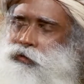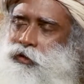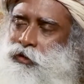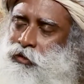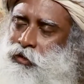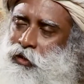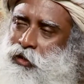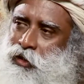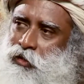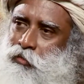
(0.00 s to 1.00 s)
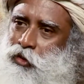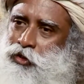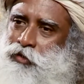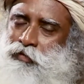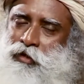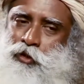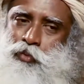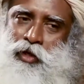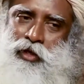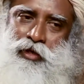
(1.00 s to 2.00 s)
This is the most
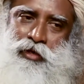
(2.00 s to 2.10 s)
effective way